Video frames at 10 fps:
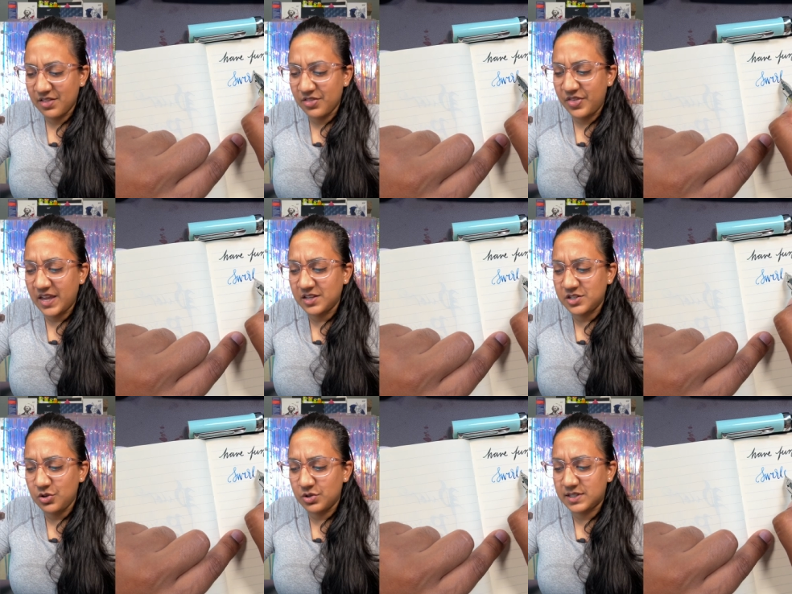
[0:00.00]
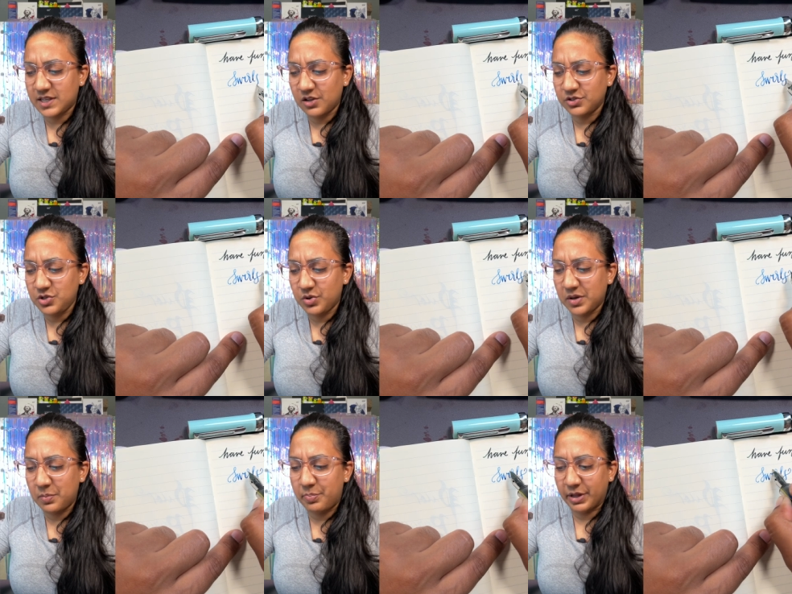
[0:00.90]
things, skills you
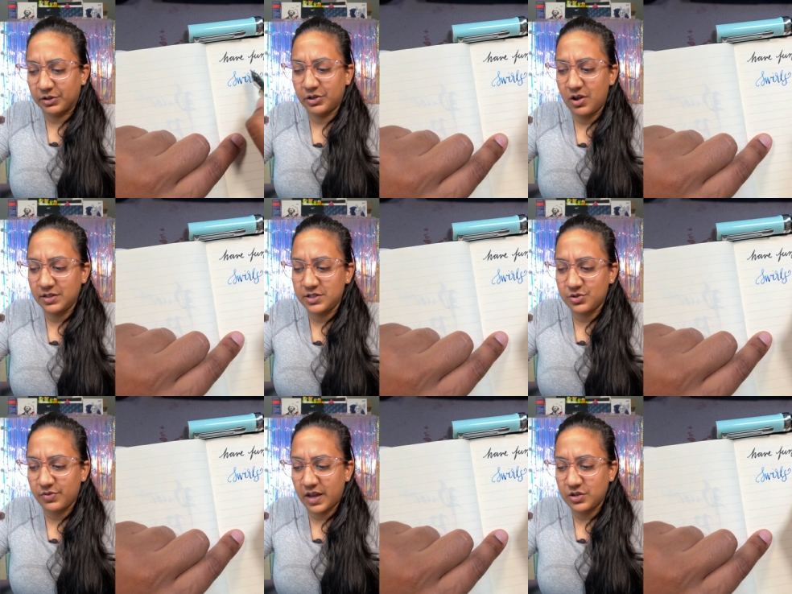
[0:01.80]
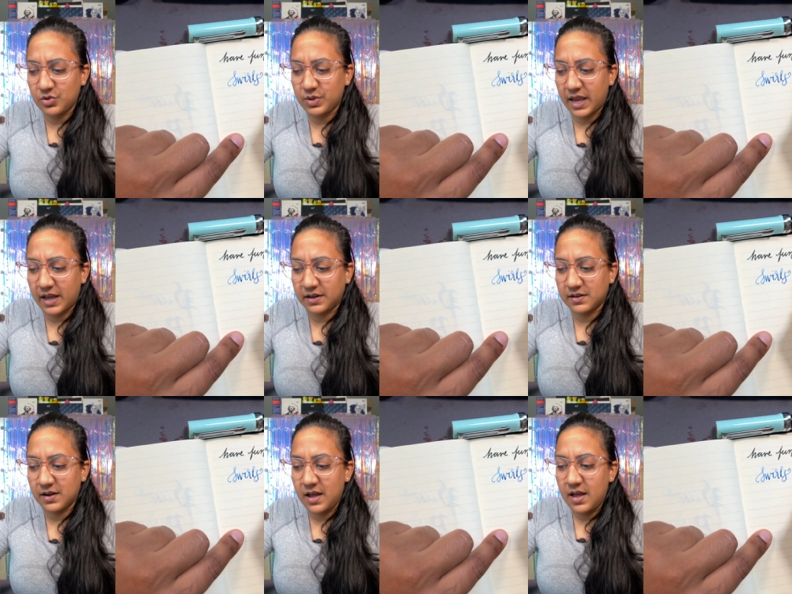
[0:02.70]
can build on so that you
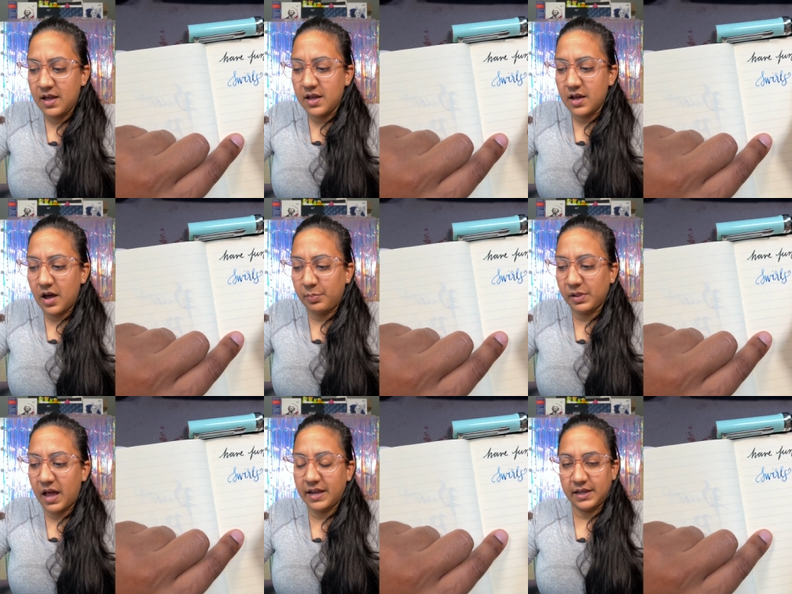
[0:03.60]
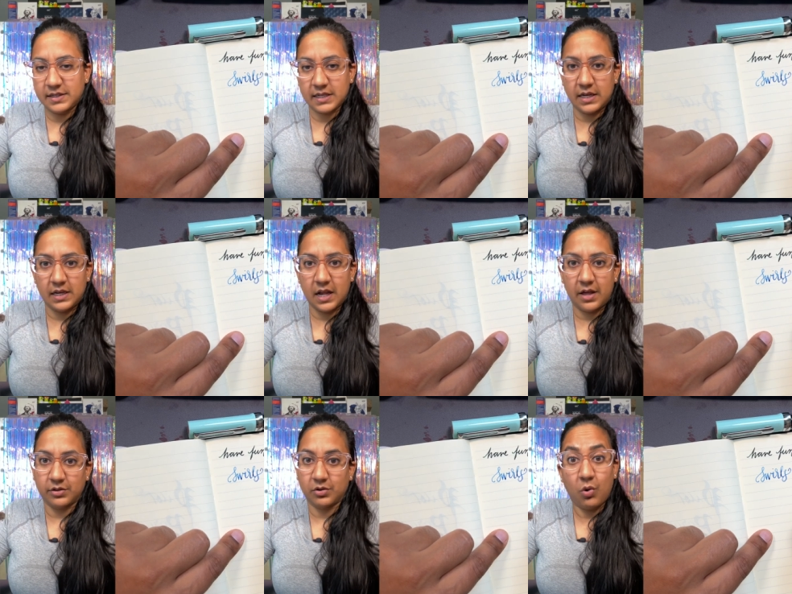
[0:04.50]
can apply it in
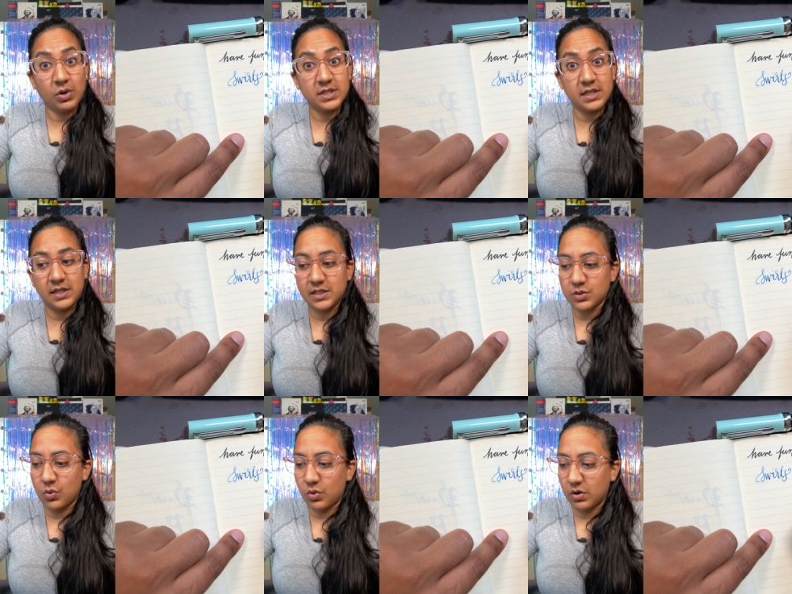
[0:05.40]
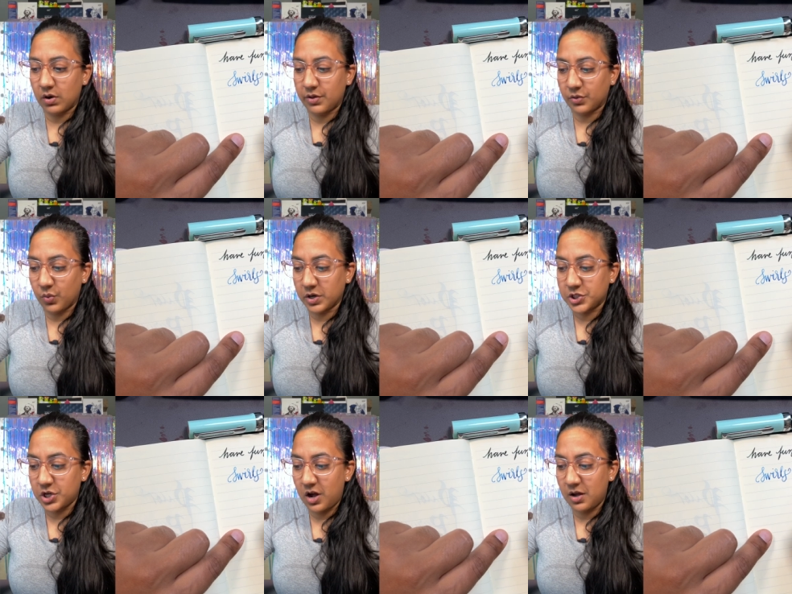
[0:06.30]
other courses or other
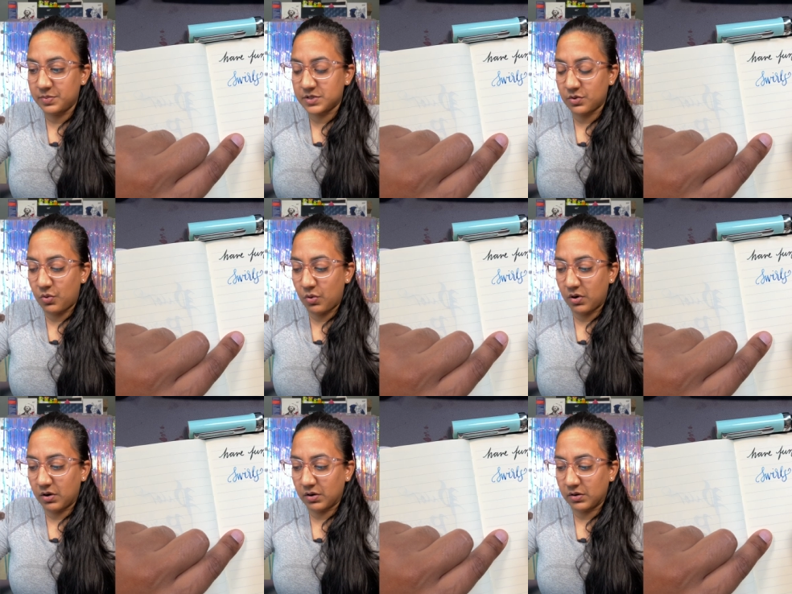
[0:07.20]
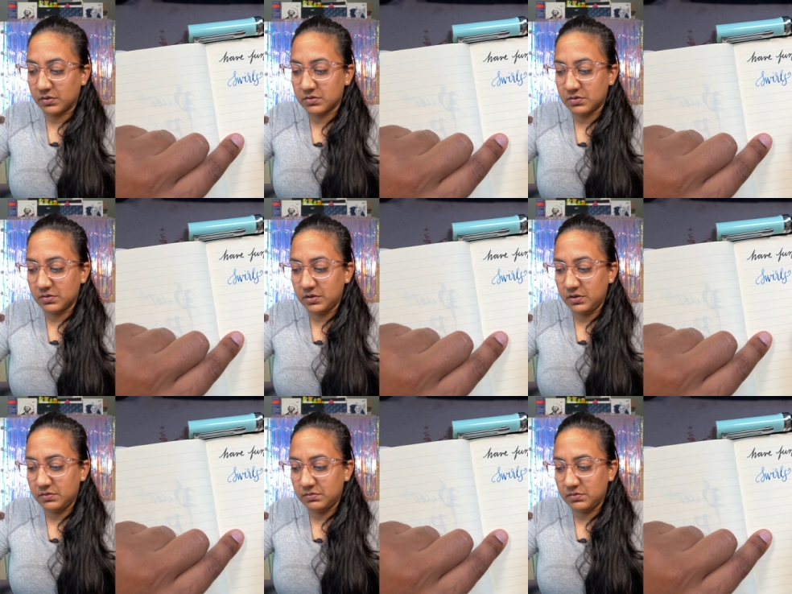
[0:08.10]
workshops, or
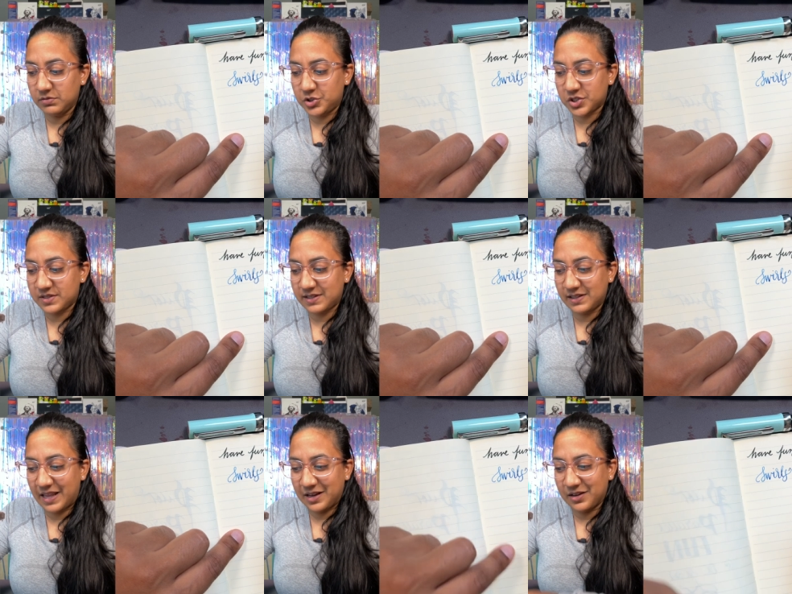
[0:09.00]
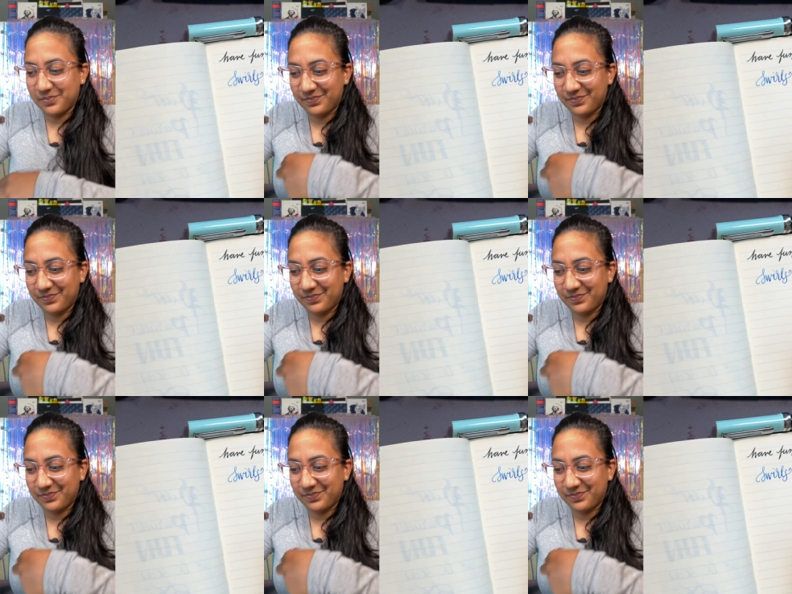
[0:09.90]
just like